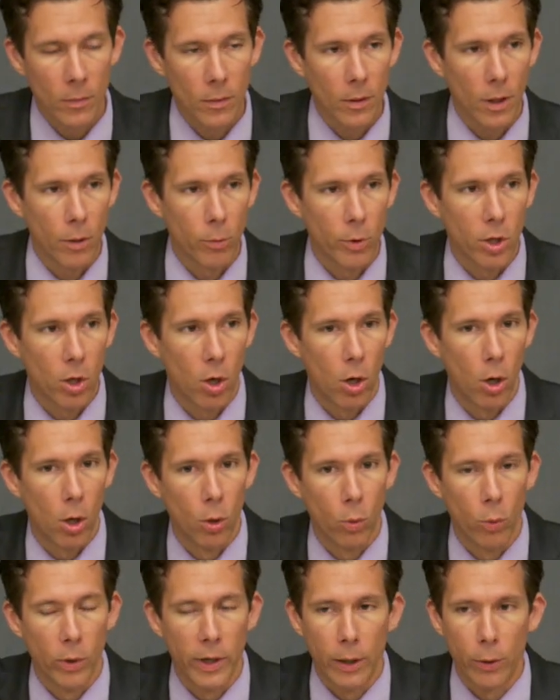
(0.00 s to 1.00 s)
I
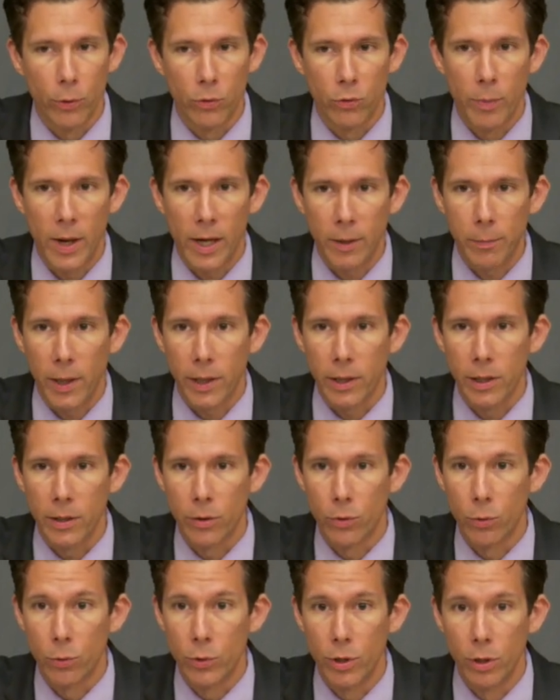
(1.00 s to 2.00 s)
recall when I was backpacking
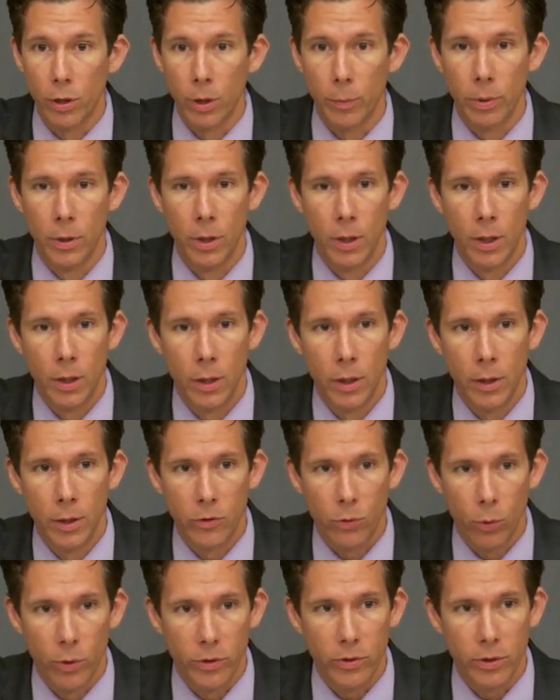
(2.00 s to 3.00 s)
through Europe
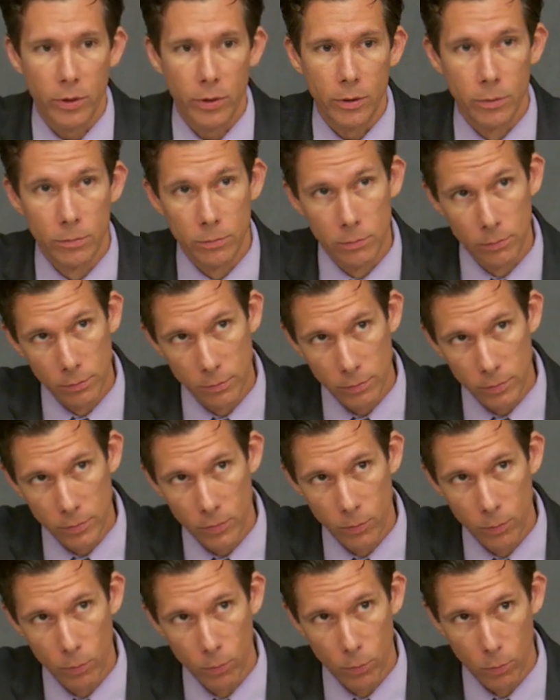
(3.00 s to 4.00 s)
20
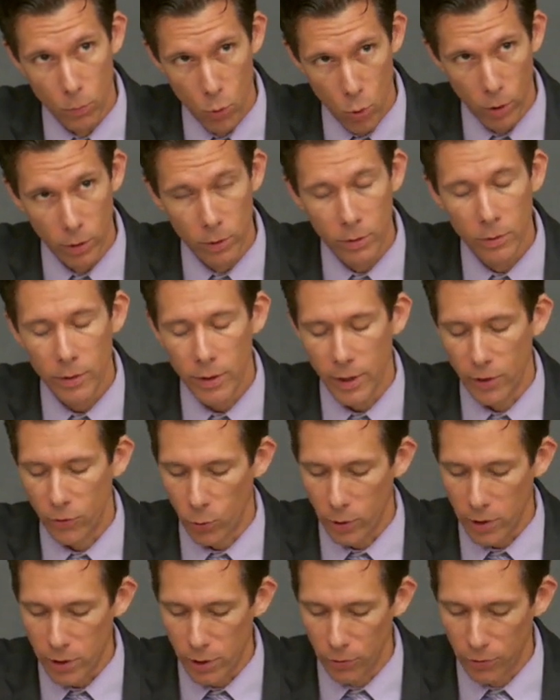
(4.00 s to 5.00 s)
more than
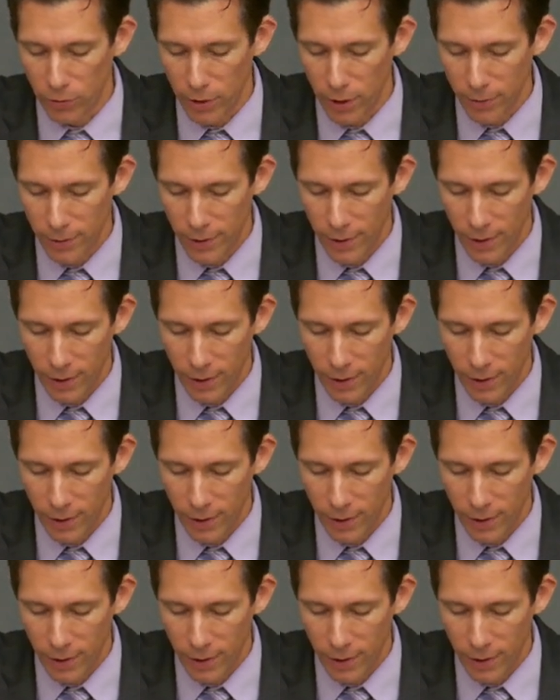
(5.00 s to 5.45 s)
20 years ago,